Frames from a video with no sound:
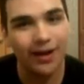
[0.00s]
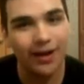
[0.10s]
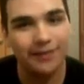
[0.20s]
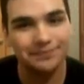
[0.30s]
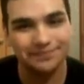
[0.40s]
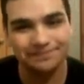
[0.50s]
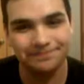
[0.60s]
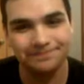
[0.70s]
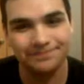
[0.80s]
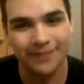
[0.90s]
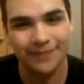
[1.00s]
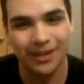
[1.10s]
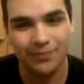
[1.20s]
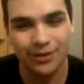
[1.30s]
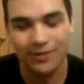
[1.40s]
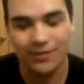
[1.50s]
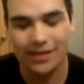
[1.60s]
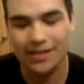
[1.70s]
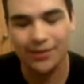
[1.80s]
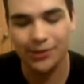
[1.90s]

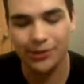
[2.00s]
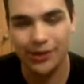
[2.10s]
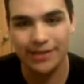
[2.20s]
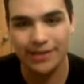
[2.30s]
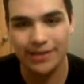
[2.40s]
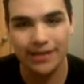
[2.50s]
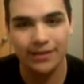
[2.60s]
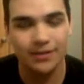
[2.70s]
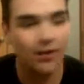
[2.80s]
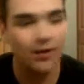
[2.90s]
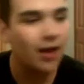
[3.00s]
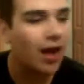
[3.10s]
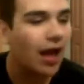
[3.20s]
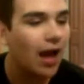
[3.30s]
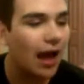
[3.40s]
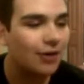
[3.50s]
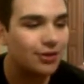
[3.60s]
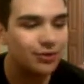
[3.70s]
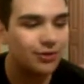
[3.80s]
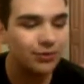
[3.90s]
That's not what you were asking. So, how
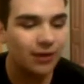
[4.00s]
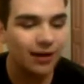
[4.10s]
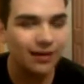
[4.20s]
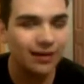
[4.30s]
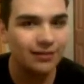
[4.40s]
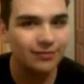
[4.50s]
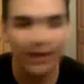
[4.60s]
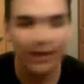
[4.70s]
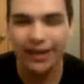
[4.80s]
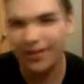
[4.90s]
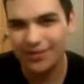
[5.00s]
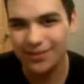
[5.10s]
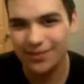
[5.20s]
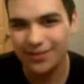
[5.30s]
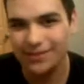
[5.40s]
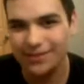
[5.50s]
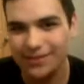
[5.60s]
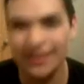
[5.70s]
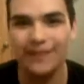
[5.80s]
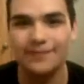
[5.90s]
do you find out
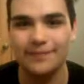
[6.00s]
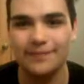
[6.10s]
someone's like,